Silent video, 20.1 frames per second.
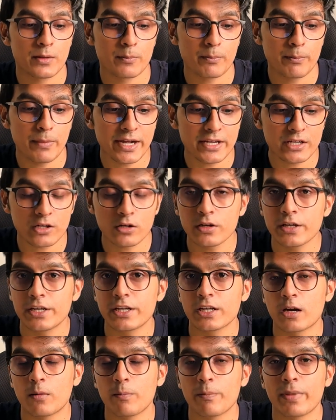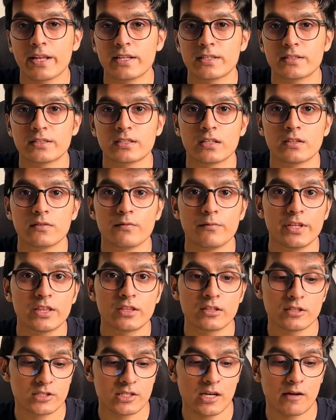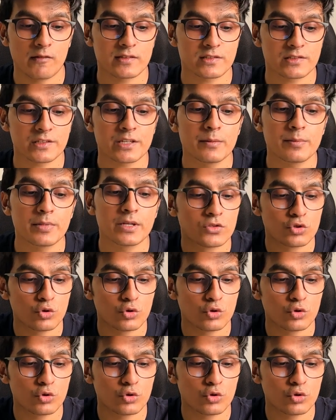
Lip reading: better in comparison with JavaScript.